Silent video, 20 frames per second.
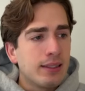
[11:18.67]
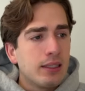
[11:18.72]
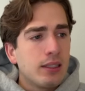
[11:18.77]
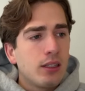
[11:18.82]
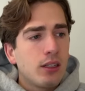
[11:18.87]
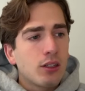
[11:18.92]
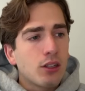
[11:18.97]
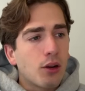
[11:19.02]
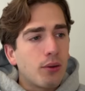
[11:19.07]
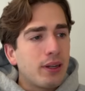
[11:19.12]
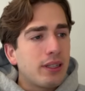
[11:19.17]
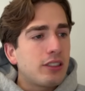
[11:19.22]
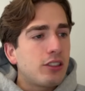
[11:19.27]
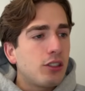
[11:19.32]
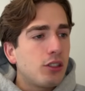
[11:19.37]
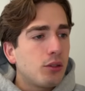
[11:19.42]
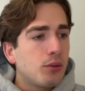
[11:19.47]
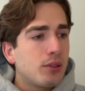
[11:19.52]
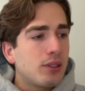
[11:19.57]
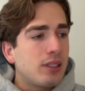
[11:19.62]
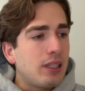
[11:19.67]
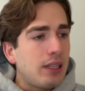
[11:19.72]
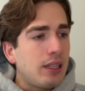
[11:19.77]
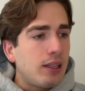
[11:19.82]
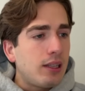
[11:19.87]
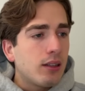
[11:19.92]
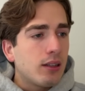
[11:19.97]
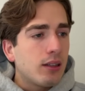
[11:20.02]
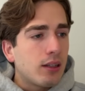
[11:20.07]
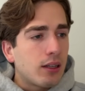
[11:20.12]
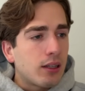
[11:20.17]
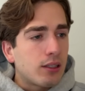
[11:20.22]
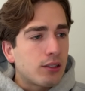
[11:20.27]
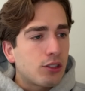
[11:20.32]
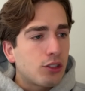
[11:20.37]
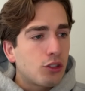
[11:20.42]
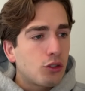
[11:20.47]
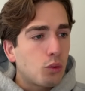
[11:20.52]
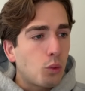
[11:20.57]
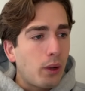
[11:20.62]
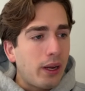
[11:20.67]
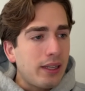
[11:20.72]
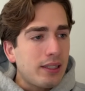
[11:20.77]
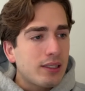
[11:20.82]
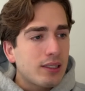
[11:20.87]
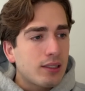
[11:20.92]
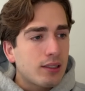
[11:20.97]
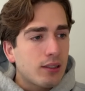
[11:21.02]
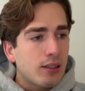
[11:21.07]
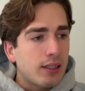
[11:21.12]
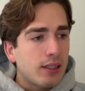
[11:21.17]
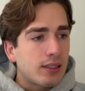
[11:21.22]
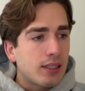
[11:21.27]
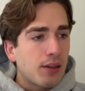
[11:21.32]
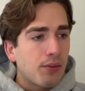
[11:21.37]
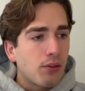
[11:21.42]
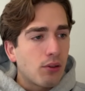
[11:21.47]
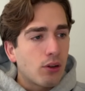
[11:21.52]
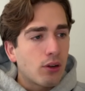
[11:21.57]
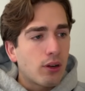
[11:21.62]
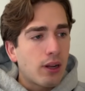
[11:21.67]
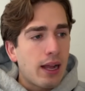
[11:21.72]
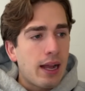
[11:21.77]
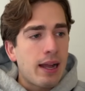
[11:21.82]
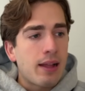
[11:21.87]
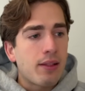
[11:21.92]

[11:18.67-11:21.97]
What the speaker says: Going into USD Swiss, let's have a look at